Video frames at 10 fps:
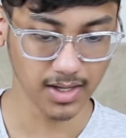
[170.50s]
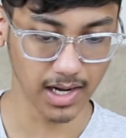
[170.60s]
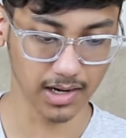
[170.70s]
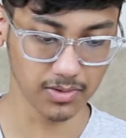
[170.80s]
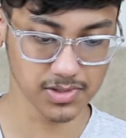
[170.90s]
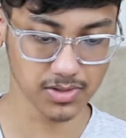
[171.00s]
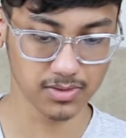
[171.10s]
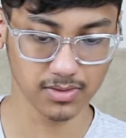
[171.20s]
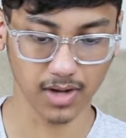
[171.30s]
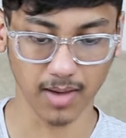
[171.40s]
And
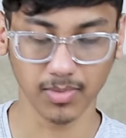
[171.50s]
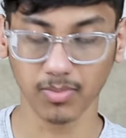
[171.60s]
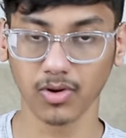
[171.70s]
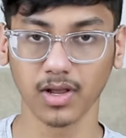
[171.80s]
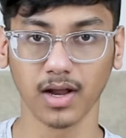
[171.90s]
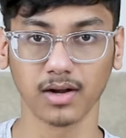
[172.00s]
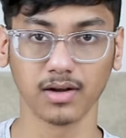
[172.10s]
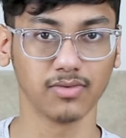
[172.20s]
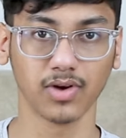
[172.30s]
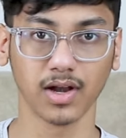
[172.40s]
also, I'm uploading it
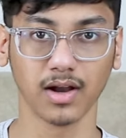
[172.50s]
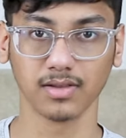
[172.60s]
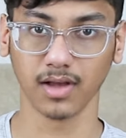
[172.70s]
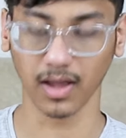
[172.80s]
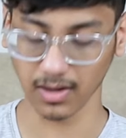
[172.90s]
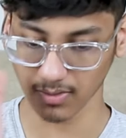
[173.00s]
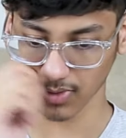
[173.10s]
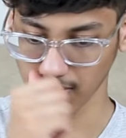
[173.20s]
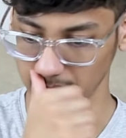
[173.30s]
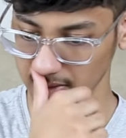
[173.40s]
definitely at the end of
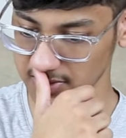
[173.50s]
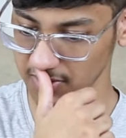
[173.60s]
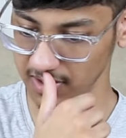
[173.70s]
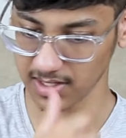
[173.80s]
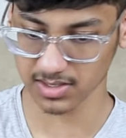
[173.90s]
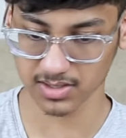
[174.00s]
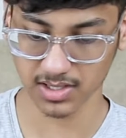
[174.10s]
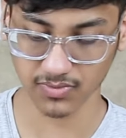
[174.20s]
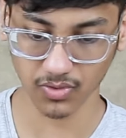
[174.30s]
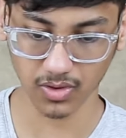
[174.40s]
the April. So it is
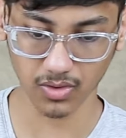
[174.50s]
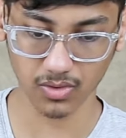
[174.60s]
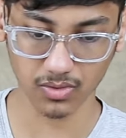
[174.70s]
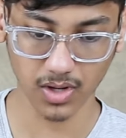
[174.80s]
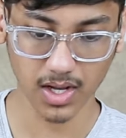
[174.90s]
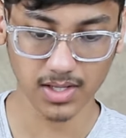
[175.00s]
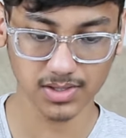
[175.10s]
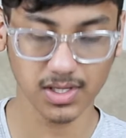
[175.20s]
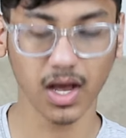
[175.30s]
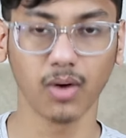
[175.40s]
just for you to
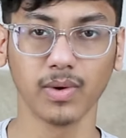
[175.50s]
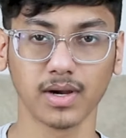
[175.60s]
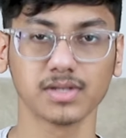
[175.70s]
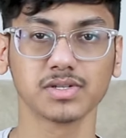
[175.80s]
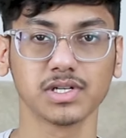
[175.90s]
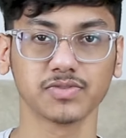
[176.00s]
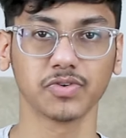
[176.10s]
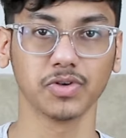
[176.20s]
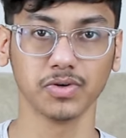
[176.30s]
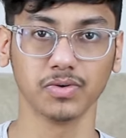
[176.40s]
see how it resonates
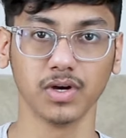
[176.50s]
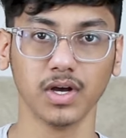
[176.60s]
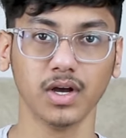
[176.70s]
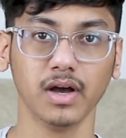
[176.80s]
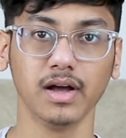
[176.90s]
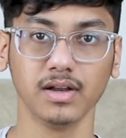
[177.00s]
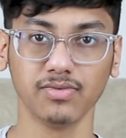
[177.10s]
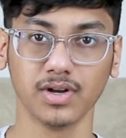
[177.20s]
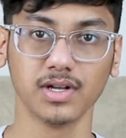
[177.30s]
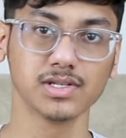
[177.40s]
for you. And
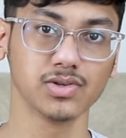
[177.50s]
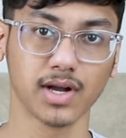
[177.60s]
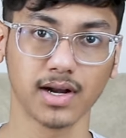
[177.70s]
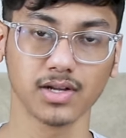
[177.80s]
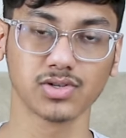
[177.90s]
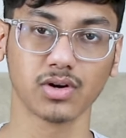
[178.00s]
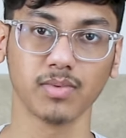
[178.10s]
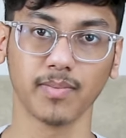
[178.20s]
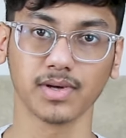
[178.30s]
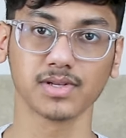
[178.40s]
if it does, you can reach out to
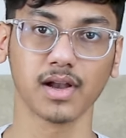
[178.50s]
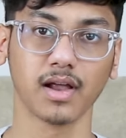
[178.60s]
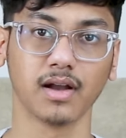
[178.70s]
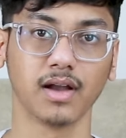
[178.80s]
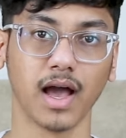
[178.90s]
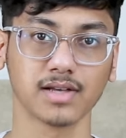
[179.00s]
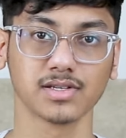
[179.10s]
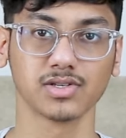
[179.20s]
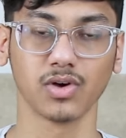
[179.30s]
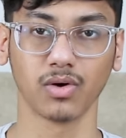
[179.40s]
me personally and
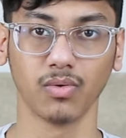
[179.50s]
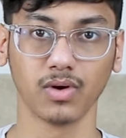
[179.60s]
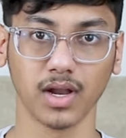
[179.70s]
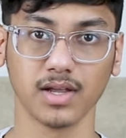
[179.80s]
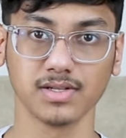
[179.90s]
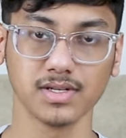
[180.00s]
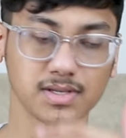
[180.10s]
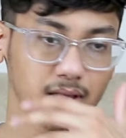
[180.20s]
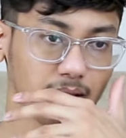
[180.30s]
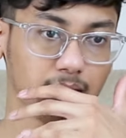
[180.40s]
access your own
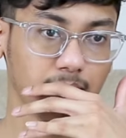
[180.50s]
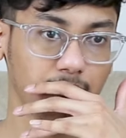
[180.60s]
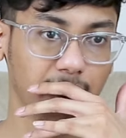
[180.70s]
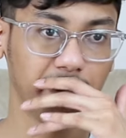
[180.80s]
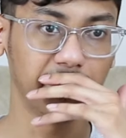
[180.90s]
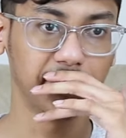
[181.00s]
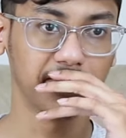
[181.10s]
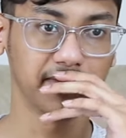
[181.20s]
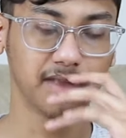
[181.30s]
energies and uh,